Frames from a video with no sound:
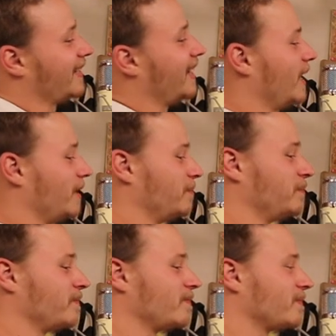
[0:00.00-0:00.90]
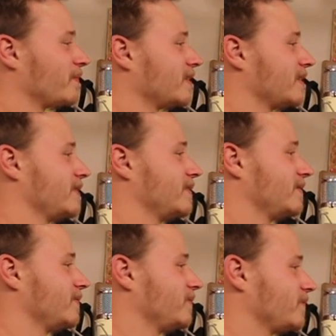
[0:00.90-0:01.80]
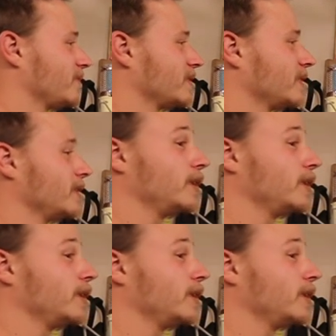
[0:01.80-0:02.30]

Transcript: Um, they watch ads.